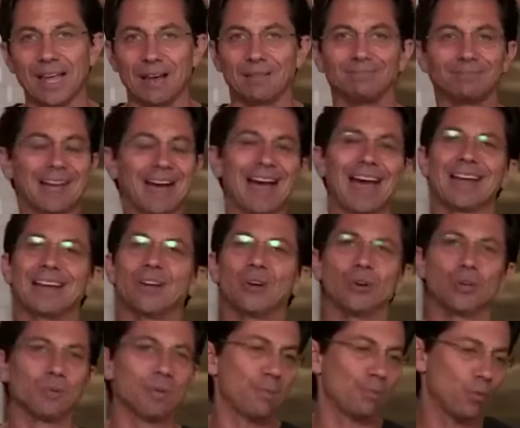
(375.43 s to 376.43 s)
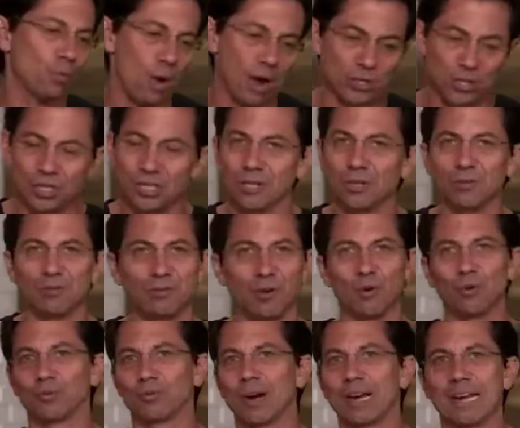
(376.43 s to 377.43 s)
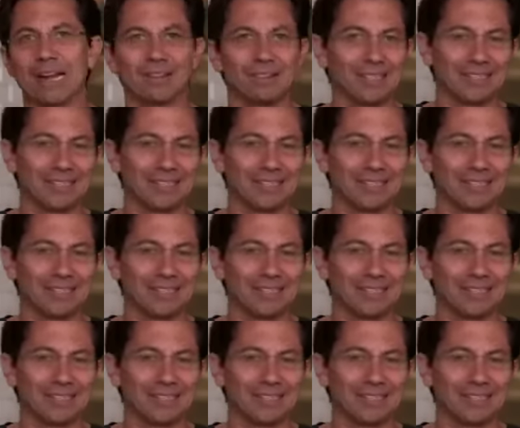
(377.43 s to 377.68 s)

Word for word: Now, I know you might be watching on your phone right now.